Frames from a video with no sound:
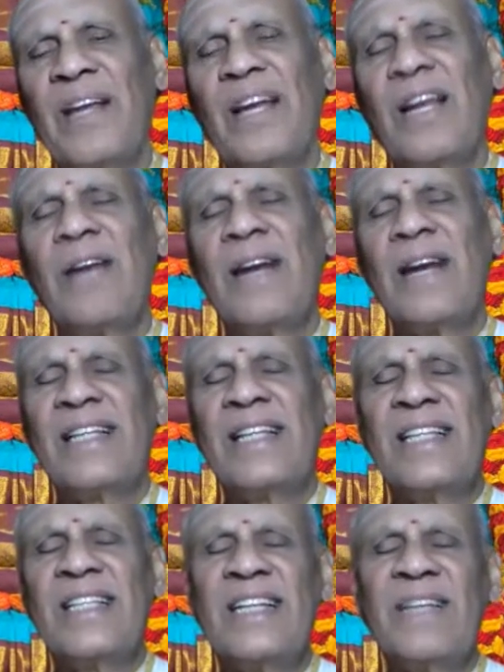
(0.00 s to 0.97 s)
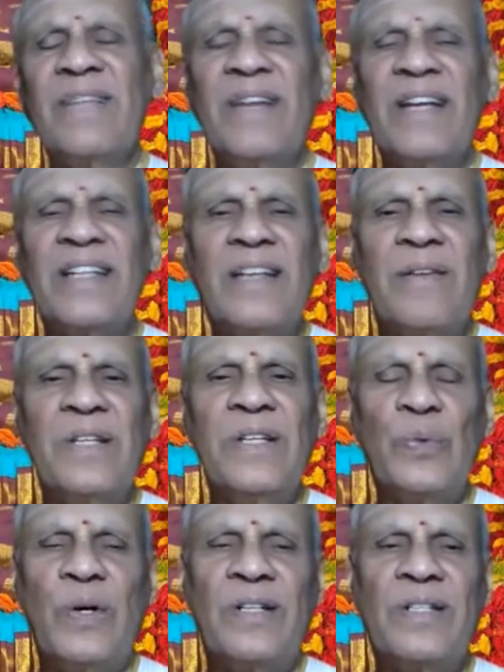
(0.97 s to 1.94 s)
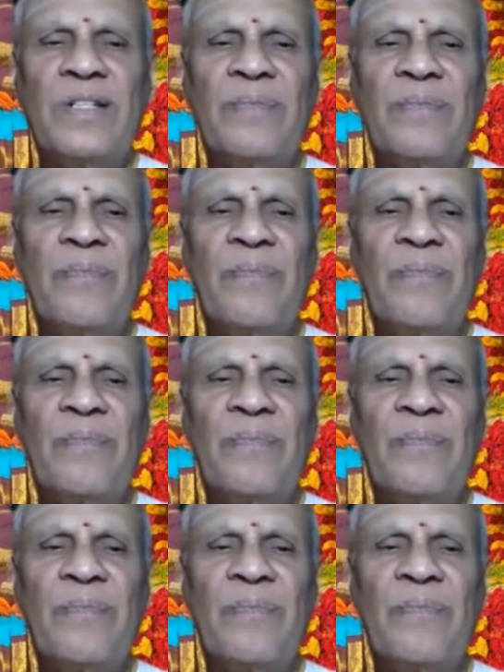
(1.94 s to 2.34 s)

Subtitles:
Now let us see the significance of these words.